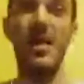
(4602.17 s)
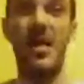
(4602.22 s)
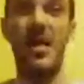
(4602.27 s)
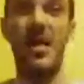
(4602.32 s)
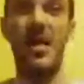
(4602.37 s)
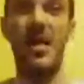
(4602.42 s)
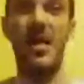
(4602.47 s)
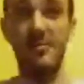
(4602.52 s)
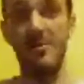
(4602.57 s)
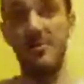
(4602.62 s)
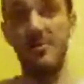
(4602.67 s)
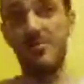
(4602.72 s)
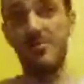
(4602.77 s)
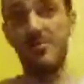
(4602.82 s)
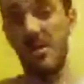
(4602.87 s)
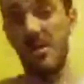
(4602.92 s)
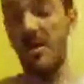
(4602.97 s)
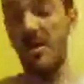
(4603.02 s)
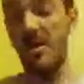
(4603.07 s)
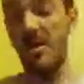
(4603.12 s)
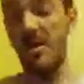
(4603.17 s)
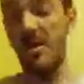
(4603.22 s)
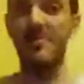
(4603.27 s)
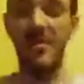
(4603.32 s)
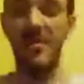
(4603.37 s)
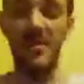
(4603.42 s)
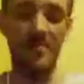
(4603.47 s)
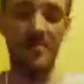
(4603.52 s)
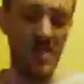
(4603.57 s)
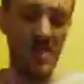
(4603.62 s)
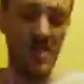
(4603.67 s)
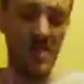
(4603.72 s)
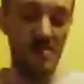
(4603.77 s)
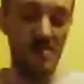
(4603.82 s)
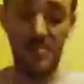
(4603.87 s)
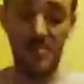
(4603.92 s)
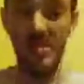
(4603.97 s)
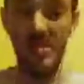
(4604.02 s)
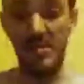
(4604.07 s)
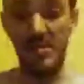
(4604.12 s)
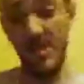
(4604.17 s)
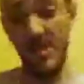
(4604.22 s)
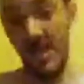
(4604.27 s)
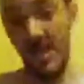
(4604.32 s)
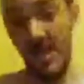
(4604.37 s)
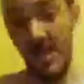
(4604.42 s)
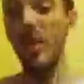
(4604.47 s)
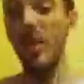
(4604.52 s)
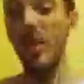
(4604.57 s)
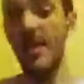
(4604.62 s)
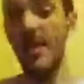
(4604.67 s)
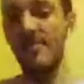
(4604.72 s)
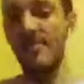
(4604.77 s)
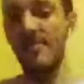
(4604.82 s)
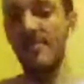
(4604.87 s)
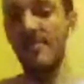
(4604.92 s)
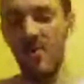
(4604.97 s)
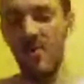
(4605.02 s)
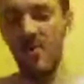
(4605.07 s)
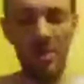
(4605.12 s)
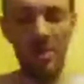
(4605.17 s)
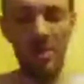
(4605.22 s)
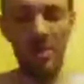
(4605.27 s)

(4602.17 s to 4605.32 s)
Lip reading: A, there's a lot of them, and B, they all have power.